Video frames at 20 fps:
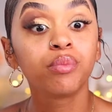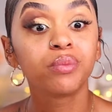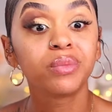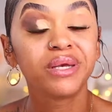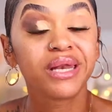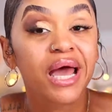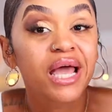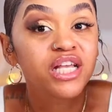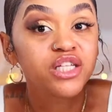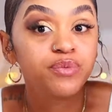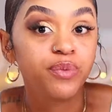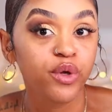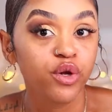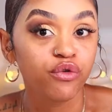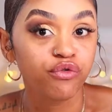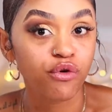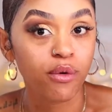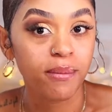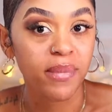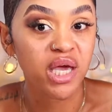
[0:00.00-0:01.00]
nice
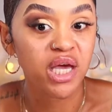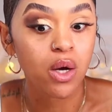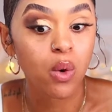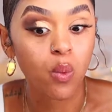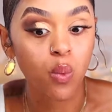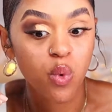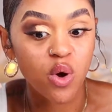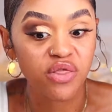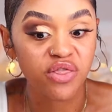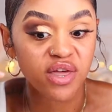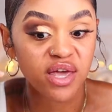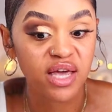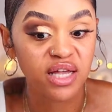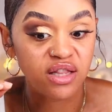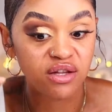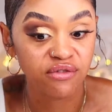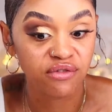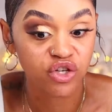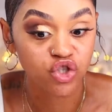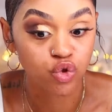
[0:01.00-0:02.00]
beautiful makeup with
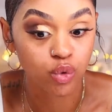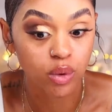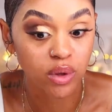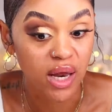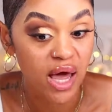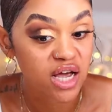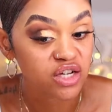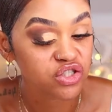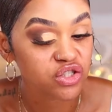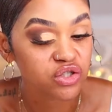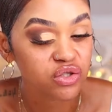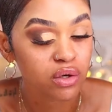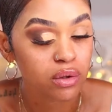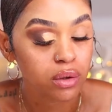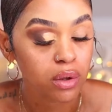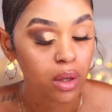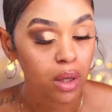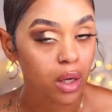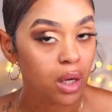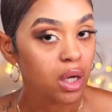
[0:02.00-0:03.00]
individual lashes
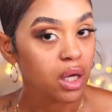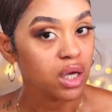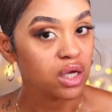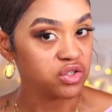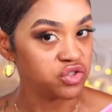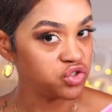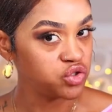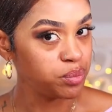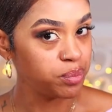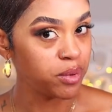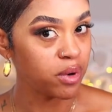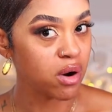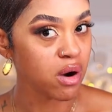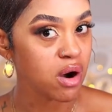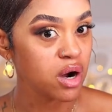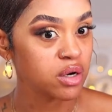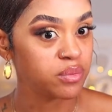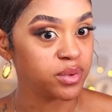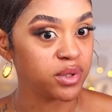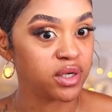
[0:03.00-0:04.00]
on, is super
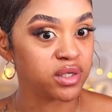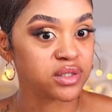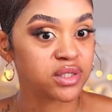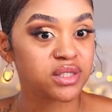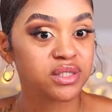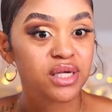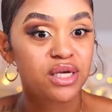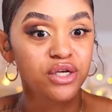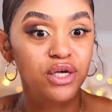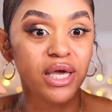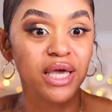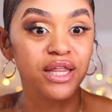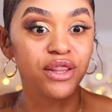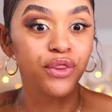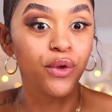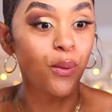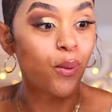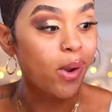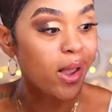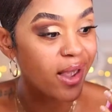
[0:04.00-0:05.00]
hard because it's like in
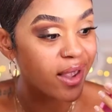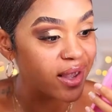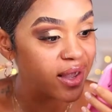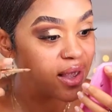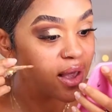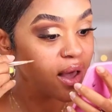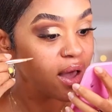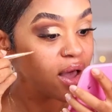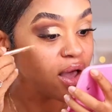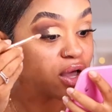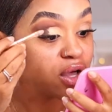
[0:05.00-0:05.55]
the way.